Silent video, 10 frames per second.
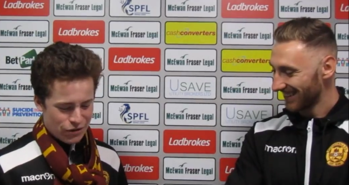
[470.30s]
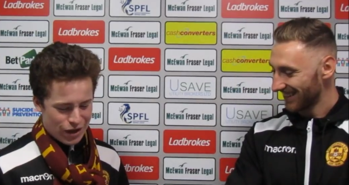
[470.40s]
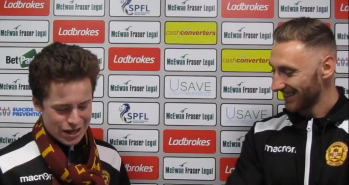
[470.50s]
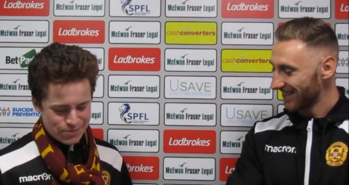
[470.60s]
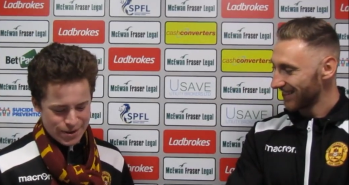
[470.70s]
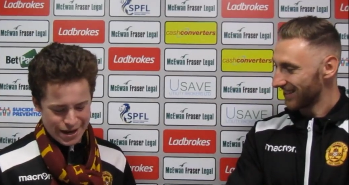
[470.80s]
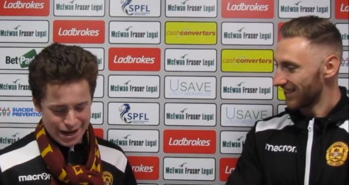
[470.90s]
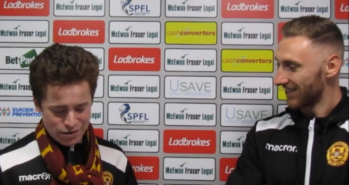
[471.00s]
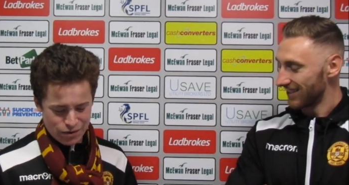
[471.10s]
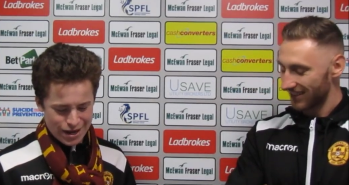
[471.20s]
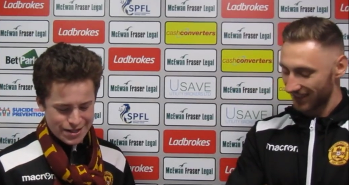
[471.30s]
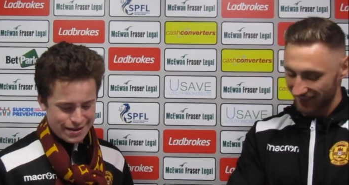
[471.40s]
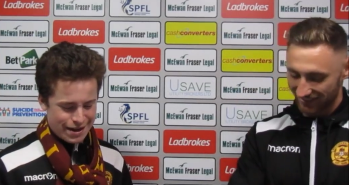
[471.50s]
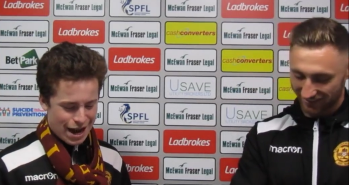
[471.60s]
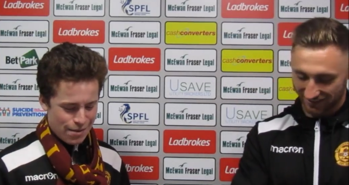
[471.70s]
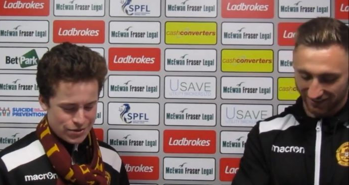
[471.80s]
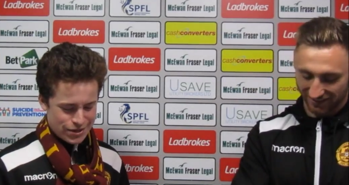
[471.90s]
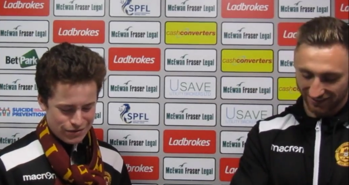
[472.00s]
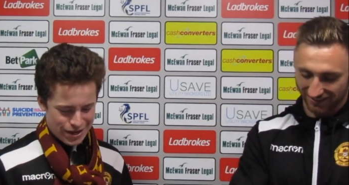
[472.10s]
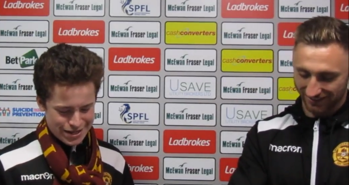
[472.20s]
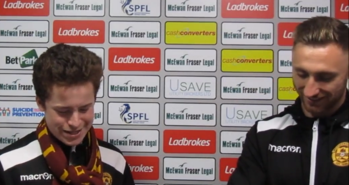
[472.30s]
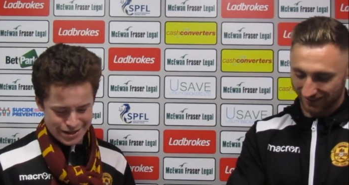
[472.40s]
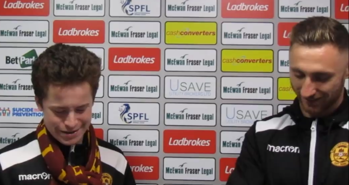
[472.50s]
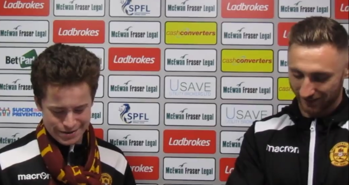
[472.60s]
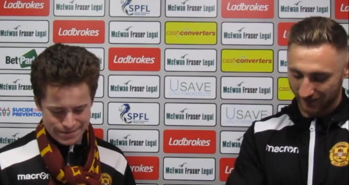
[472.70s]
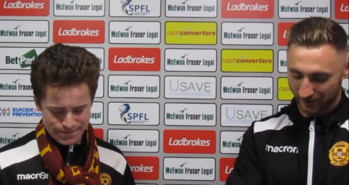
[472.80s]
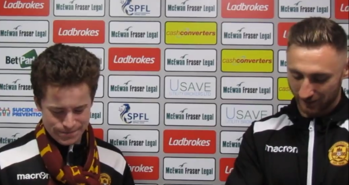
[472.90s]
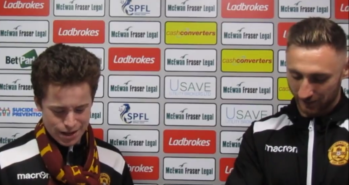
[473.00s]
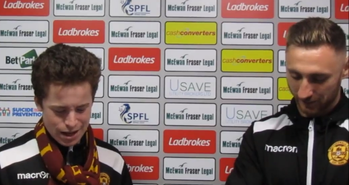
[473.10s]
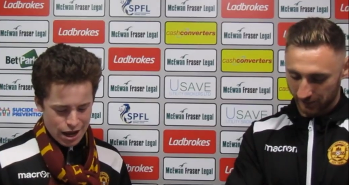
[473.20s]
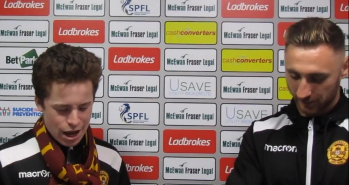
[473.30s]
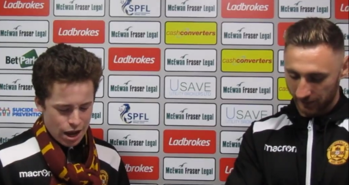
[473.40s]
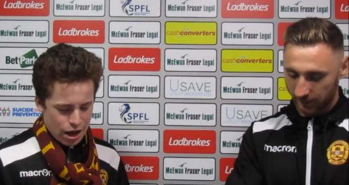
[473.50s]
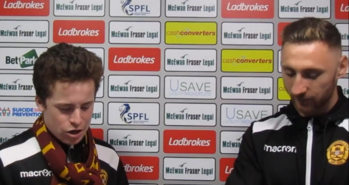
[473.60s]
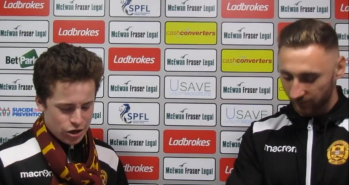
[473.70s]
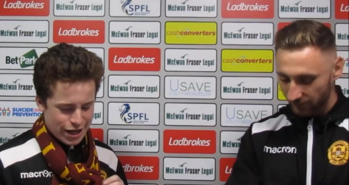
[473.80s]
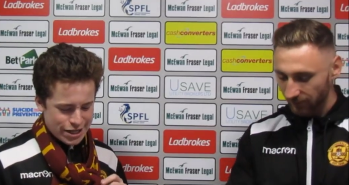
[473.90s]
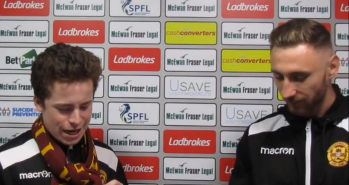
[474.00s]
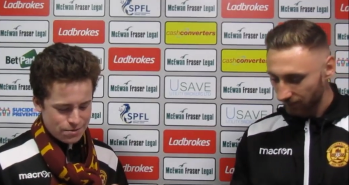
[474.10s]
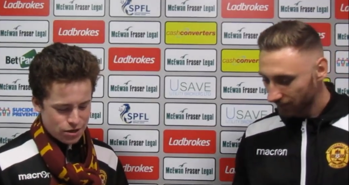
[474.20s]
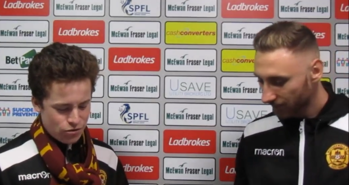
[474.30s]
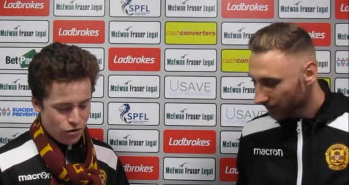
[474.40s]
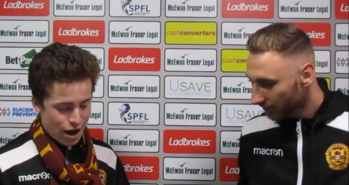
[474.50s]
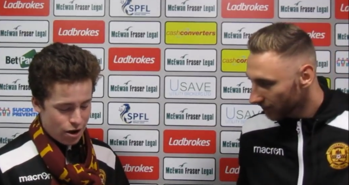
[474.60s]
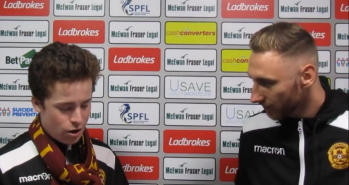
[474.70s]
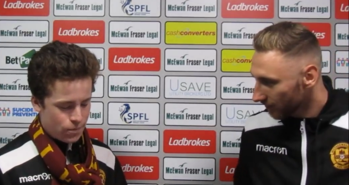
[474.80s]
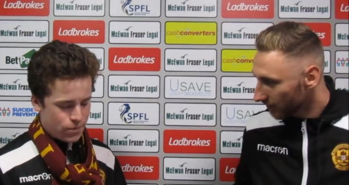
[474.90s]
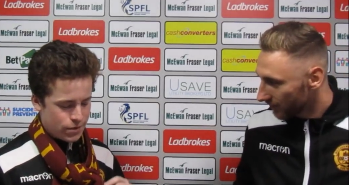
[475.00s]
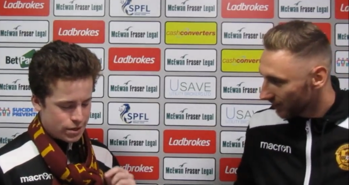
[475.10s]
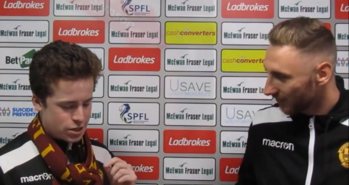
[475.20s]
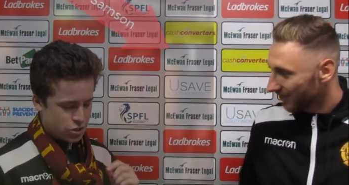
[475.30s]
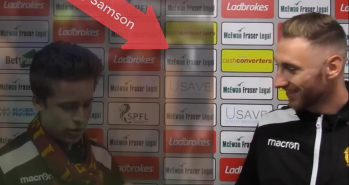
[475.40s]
Speaker 1: that last minute equaliser at Hamilton last year, Craig Samson ran up to